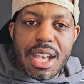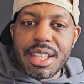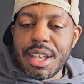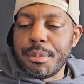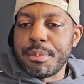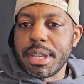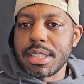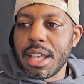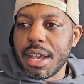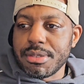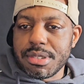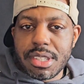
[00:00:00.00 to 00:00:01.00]
I bet
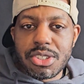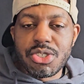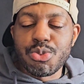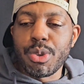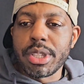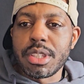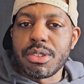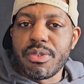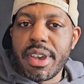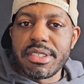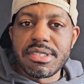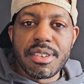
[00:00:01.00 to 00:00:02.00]
that I've seen she's won this
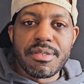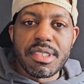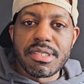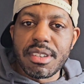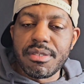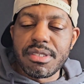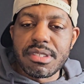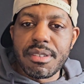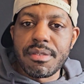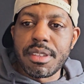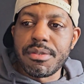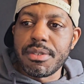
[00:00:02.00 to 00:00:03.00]
fight
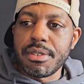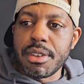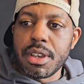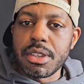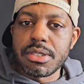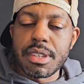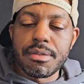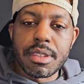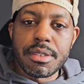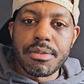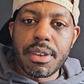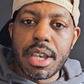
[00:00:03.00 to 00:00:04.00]

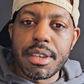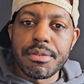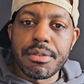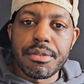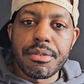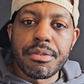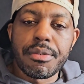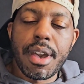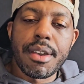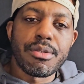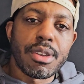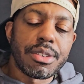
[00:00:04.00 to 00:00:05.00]
77-75,
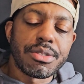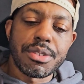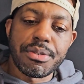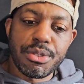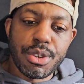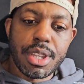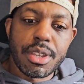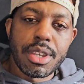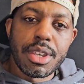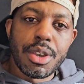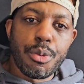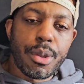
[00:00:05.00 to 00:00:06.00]
five rounds to three.
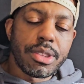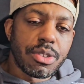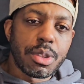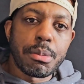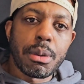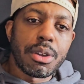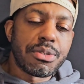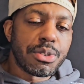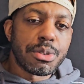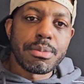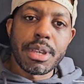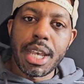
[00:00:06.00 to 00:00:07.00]
Went to the
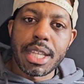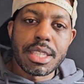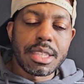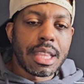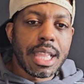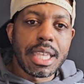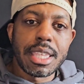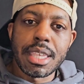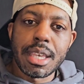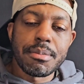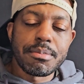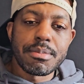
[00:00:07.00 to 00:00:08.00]
bathroom, and then they're like,
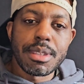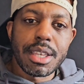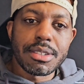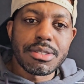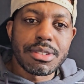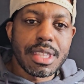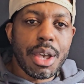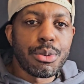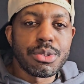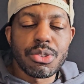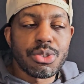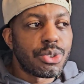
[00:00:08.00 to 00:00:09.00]
yep, that
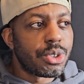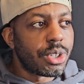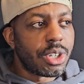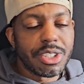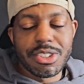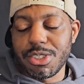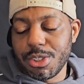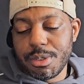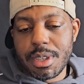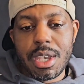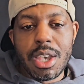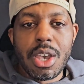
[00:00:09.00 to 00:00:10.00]
was the scorecard. So
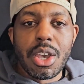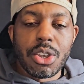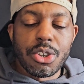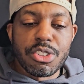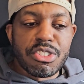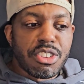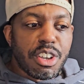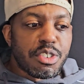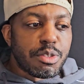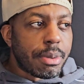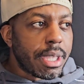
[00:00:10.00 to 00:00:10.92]
good stuff.